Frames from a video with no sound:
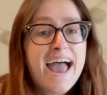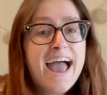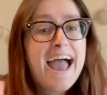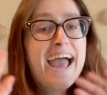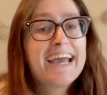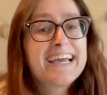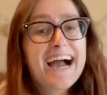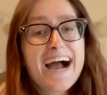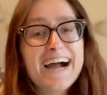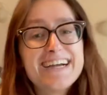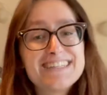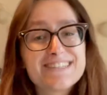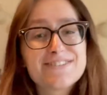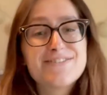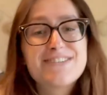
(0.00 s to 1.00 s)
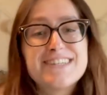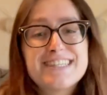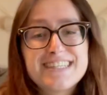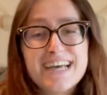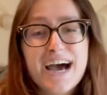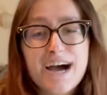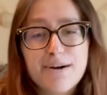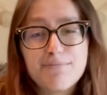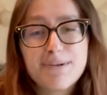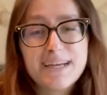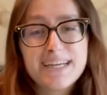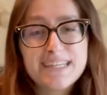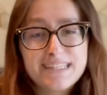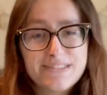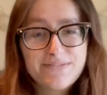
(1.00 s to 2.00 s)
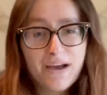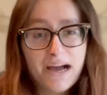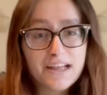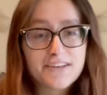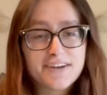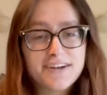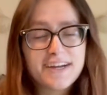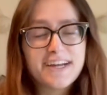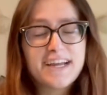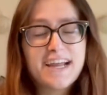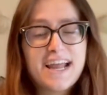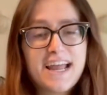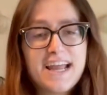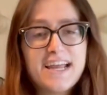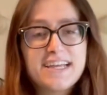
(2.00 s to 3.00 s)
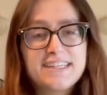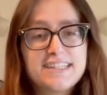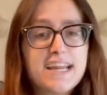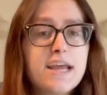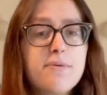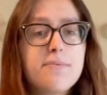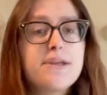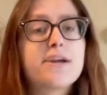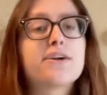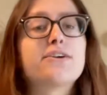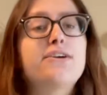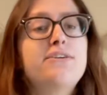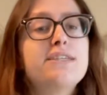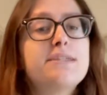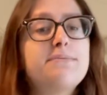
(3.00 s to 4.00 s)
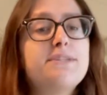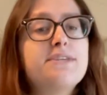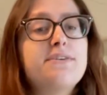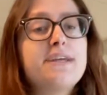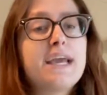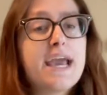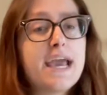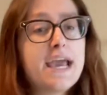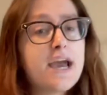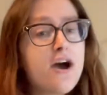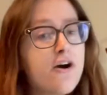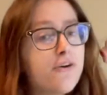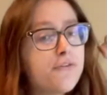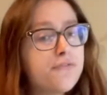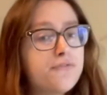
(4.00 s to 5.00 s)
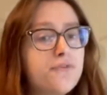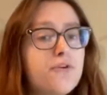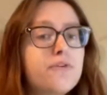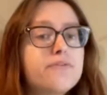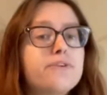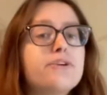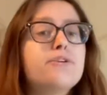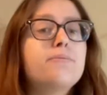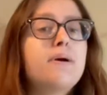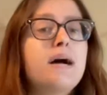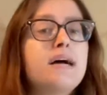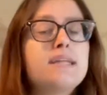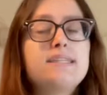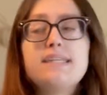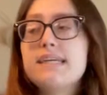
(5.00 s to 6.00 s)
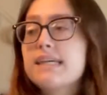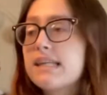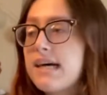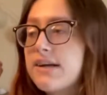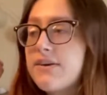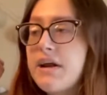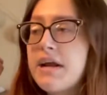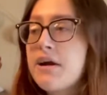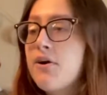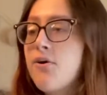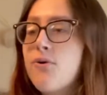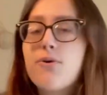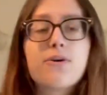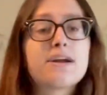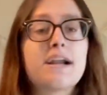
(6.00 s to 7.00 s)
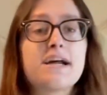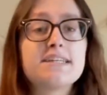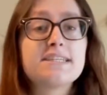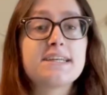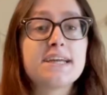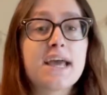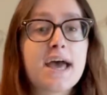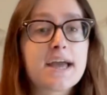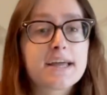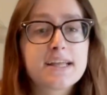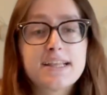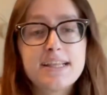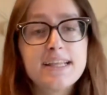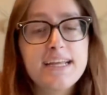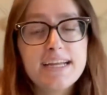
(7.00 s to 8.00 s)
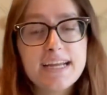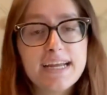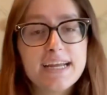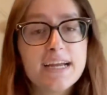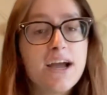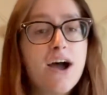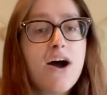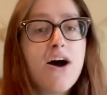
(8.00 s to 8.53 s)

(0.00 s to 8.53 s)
Hey guys, what's up? It's Valory, and today we are going to be doing a full room decluttering, organizing, cleaning,